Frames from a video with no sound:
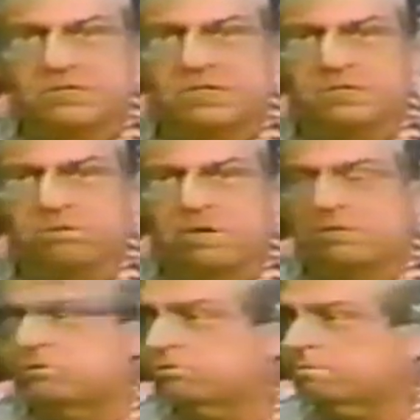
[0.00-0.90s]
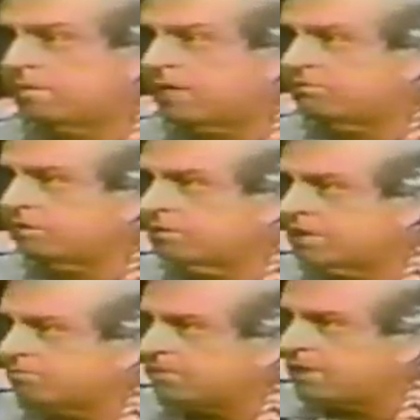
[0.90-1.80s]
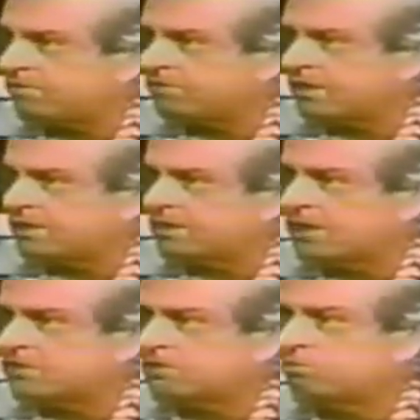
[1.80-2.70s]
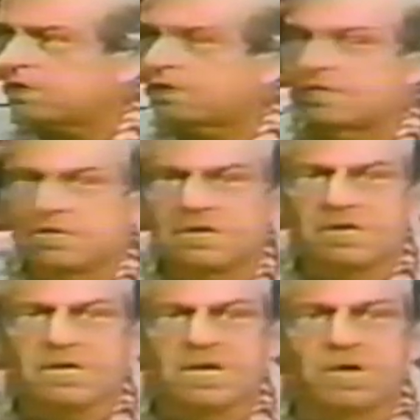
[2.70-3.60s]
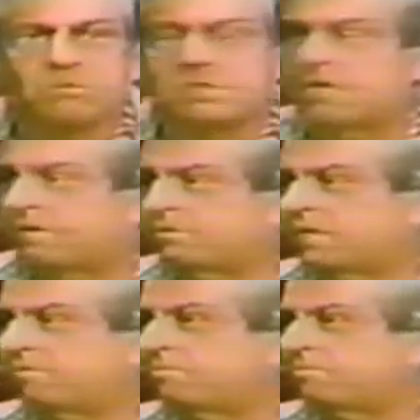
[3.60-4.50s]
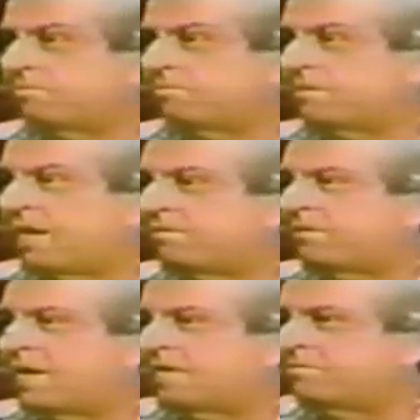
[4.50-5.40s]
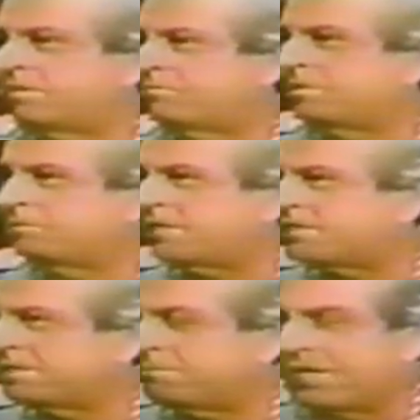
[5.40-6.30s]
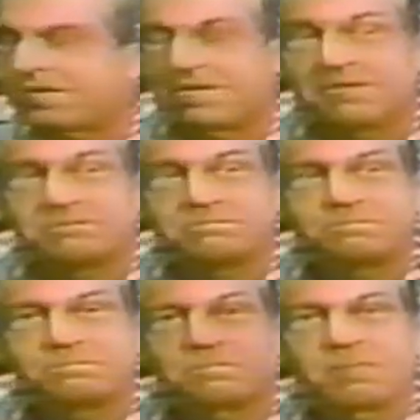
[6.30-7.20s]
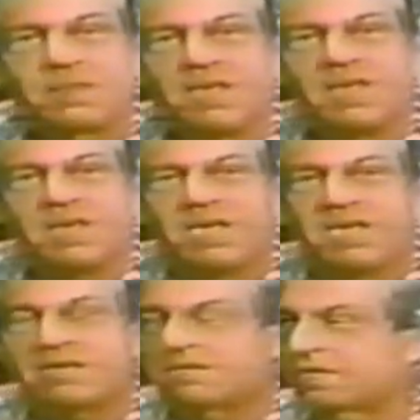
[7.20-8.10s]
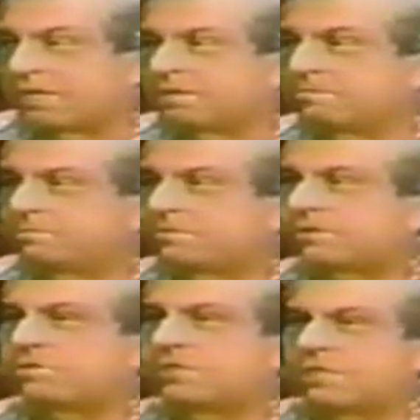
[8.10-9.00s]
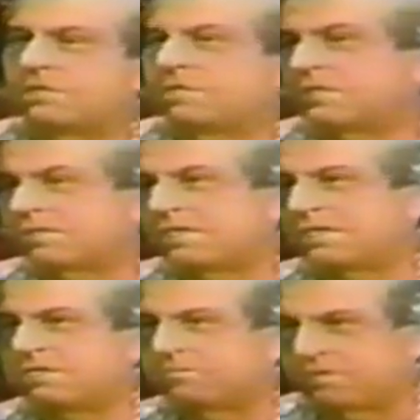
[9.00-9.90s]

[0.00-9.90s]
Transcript: uh, why don't you apply for your FBI file? And I said, why? I wouldn't have any FBI file. I've never been arrested in my life. And uh, so he said, go ahead and send in for it